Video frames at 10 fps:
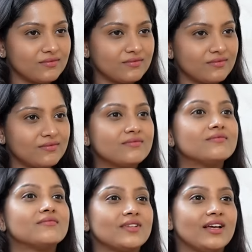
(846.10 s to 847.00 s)
pinna
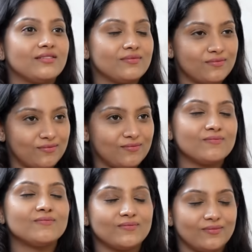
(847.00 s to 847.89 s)
how can somebody use it
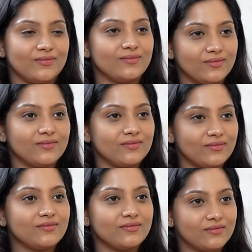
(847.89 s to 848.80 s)
against you? I
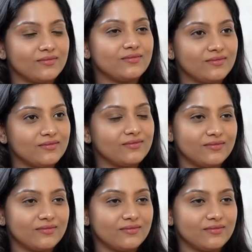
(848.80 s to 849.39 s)
know adhe